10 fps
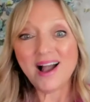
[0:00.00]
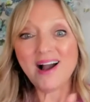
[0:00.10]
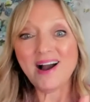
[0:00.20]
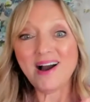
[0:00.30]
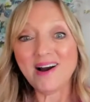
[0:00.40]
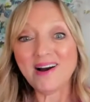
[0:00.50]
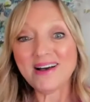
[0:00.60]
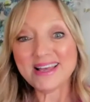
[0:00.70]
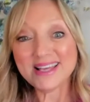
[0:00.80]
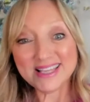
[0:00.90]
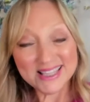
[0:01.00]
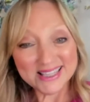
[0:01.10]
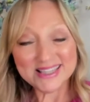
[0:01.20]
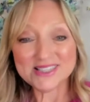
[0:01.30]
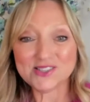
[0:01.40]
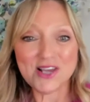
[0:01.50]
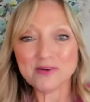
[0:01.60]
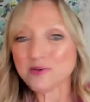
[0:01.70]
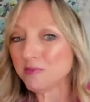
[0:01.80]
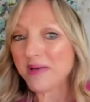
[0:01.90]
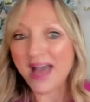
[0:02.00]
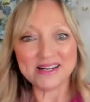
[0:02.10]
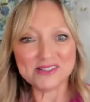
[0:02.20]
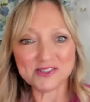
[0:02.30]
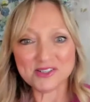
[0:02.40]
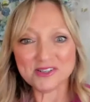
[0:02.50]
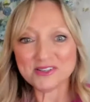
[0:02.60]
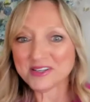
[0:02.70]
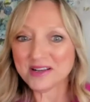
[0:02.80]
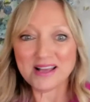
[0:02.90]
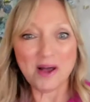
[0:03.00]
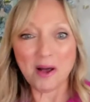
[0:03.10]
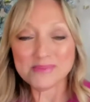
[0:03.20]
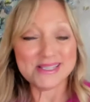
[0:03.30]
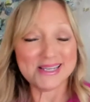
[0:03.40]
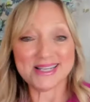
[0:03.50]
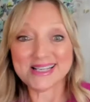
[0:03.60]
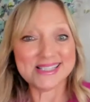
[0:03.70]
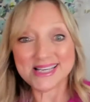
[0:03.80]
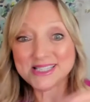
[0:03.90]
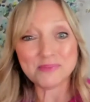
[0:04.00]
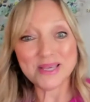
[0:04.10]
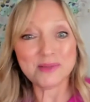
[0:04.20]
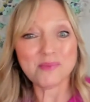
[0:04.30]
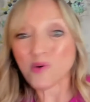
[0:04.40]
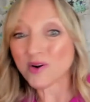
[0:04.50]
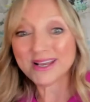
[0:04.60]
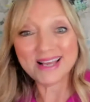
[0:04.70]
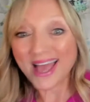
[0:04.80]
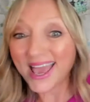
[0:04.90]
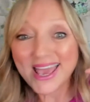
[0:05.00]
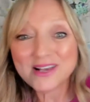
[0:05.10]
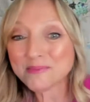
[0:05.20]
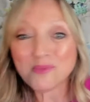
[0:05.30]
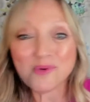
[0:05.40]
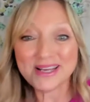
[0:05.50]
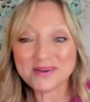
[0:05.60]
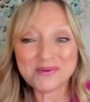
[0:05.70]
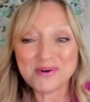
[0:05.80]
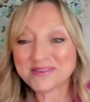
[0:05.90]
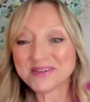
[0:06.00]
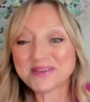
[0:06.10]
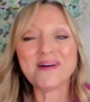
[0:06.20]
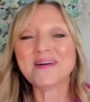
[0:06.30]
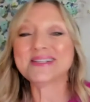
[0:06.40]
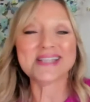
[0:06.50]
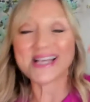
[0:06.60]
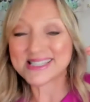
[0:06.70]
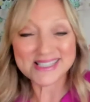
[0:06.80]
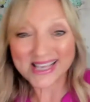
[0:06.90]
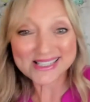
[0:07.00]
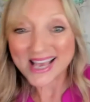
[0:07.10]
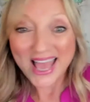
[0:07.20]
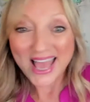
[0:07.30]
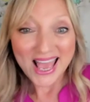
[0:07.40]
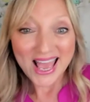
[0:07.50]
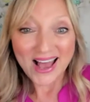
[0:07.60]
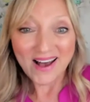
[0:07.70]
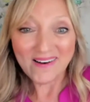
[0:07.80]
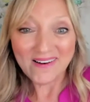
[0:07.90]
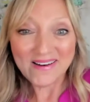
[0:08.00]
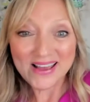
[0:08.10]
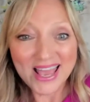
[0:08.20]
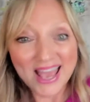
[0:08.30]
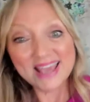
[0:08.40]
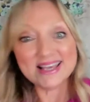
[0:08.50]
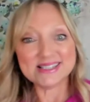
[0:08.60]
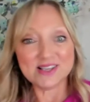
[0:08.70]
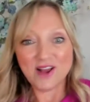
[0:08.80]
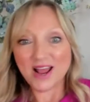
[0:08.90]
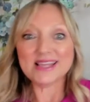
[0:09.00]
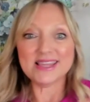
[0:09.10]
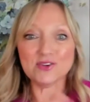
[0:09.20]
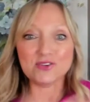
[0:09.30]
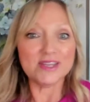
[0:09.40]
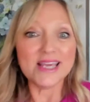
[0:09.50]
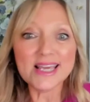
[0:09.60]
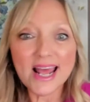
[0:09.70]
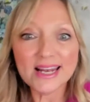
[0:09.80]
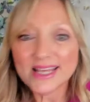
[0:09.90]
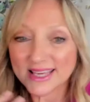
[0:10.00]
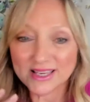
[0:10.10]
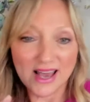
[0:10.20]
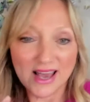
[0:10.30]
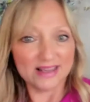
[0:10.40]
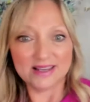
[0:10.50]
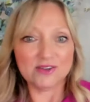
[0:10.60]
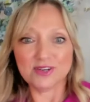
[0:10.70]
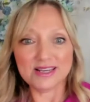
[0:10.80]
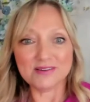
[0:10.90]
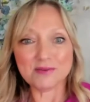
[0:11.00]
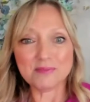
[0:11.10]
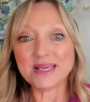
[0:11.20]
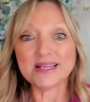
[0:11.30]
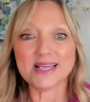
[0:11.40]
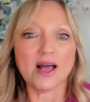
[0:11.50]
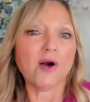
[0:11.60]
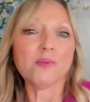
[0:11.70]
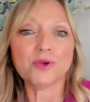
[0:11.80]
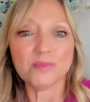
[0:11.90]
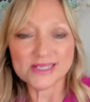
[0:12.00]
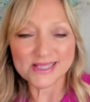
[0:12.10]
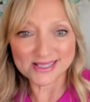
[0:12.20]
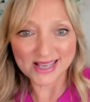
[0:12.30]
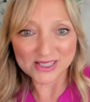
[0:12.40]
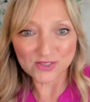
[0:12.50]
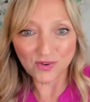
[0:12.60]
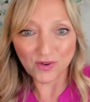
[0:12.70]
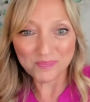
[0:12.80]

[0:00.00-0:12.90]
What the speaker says: the general manager comes and sees me in the morning. Hey, good morning, whoever you are, and says, hey, is there anything you need? Anything you need from me to help you be successful?